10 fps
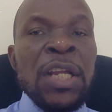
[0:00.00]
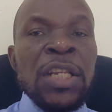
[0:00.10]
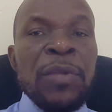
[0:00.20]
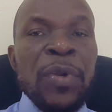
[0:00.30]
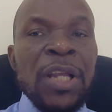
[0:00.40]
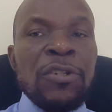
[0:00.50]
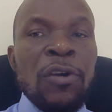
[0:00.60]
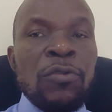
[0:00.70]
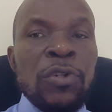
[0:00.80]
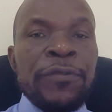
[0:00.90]
The immigration
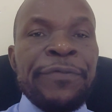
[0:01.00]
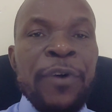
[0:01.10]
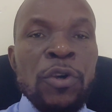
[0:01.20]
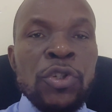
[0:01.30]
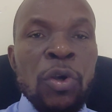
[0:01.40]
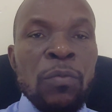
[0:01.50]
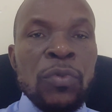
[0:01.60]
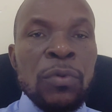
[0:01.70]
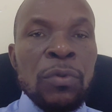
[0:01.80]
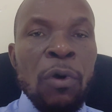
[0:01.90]
rules function
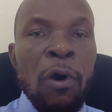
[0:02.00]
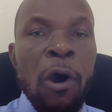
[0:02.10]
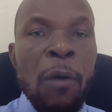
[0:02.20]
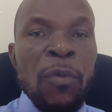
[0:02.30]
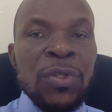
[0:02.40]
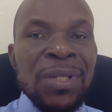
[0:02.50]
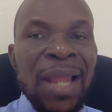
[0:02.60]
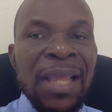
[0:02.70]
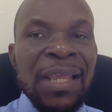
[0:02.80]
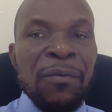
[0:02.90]
almost
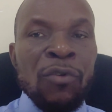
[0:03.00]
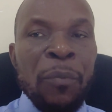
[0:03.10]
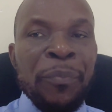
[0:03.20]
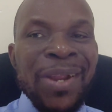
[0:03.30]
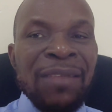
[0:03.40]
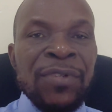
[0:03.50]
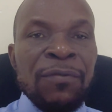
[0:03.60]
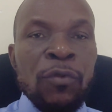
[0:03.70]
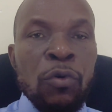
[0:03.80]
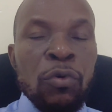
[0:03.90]
like a
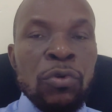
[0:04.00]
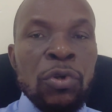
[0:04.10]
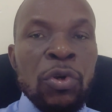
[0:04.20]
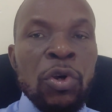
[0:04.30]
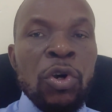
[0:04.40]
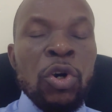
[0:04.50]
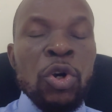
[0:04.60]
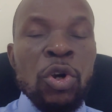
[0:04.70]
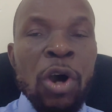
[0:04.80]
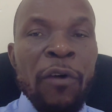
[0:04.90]
comprehensive code
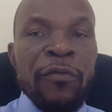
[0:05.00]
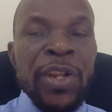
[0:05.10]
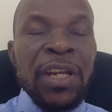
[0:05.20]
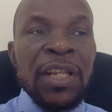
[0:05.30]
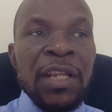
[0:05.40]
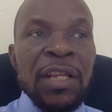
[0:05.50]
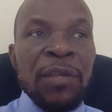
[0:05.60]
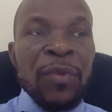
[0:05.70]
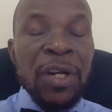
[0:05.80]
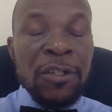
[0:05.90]
governing
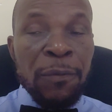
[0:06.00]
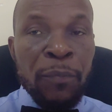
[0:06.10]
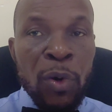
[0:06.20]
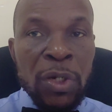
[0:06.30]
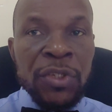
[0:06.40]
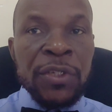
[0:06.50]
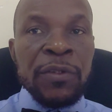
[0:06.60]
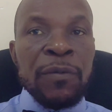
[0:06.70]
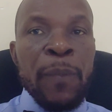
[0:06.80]
immigration policy.